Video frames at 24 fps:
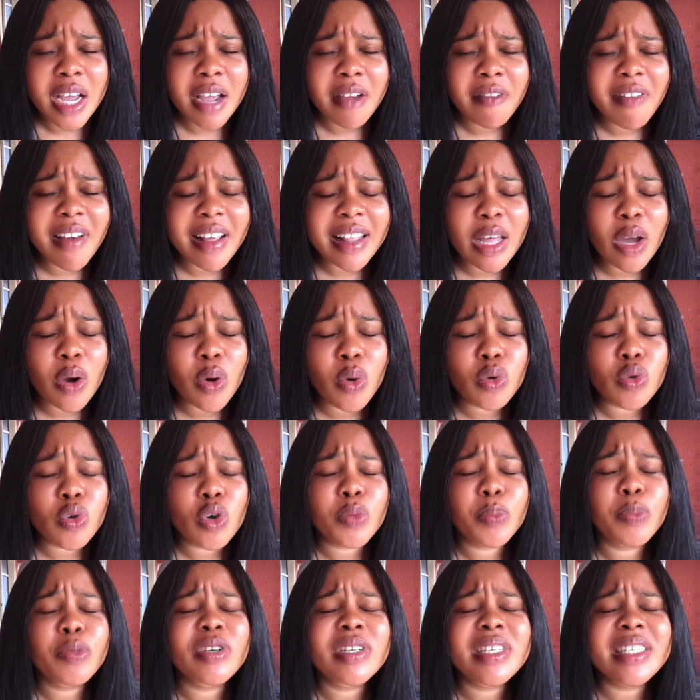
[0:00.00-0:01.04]
Father, oh
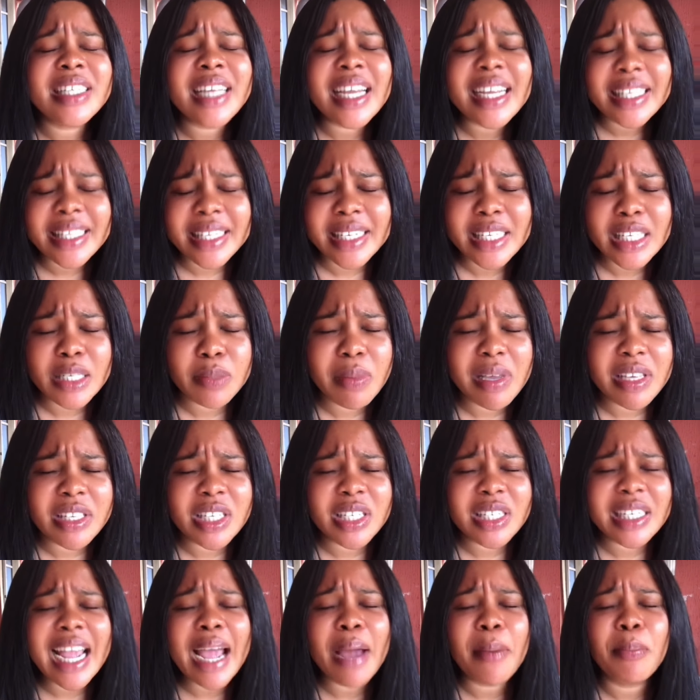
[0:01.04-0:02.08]
Lord, protect this message
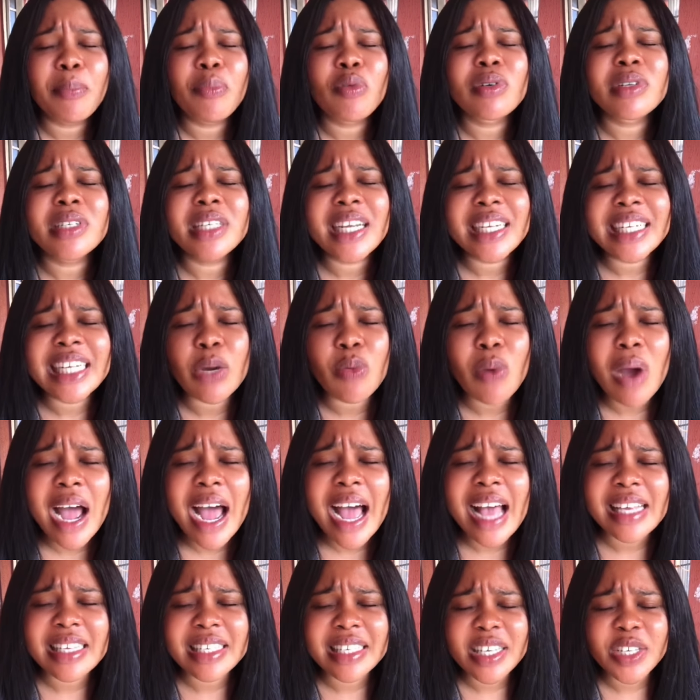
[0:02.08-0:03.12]
and protect our
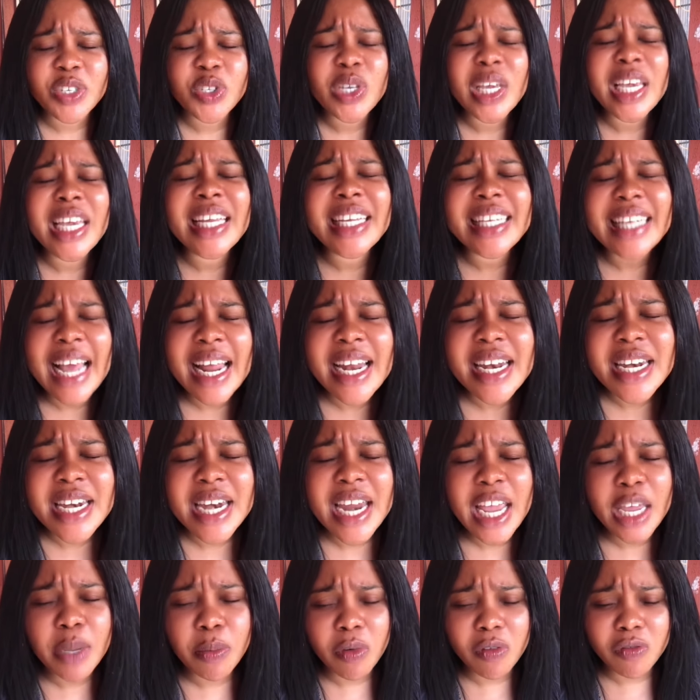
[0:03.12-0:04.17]
answers in the
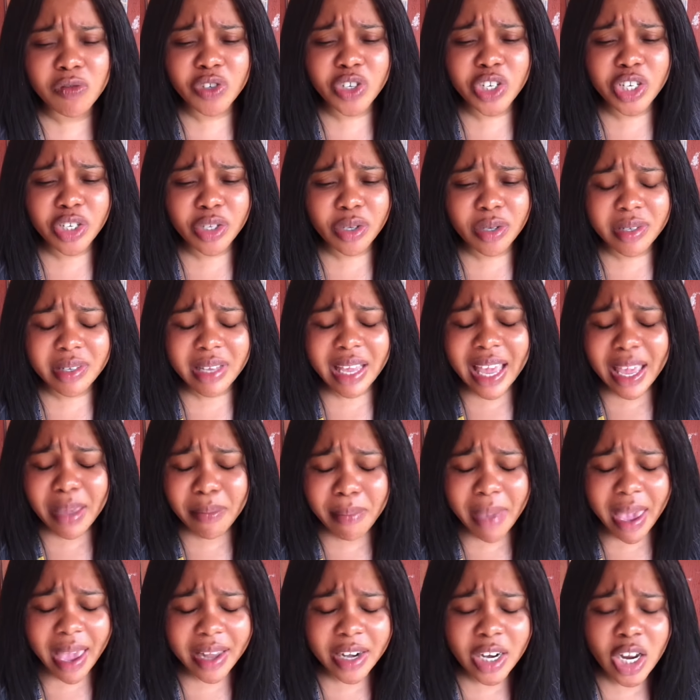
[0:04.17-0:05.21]
name of Jesus.
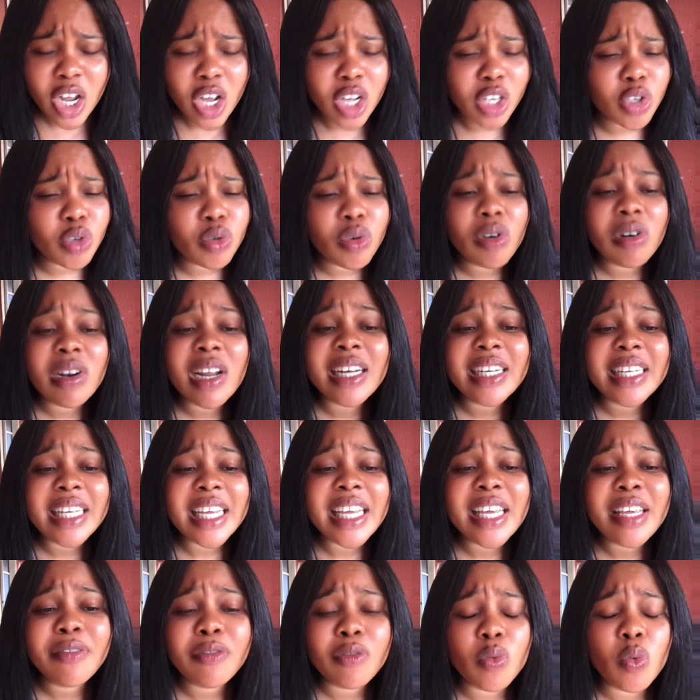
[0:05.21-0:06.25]
Amen. Do not let the
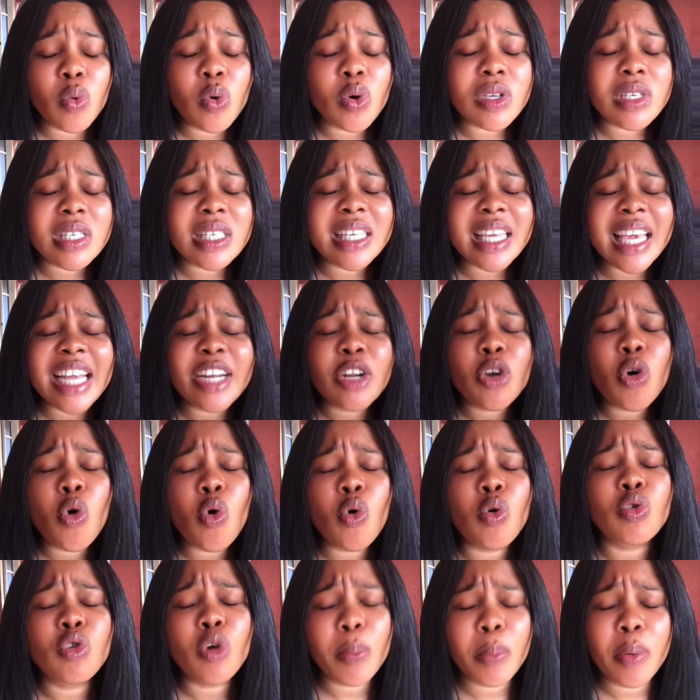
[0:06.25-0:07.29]
evil ones get
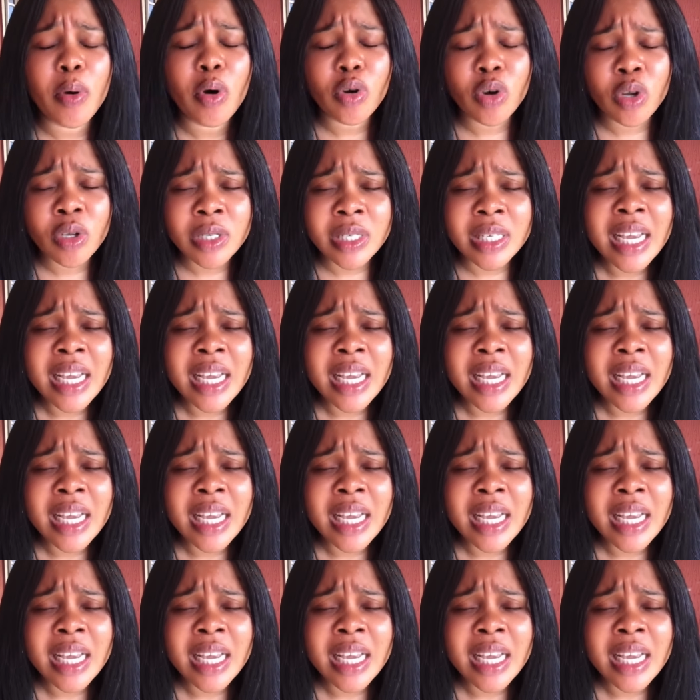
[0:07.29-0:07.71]
hold upon us,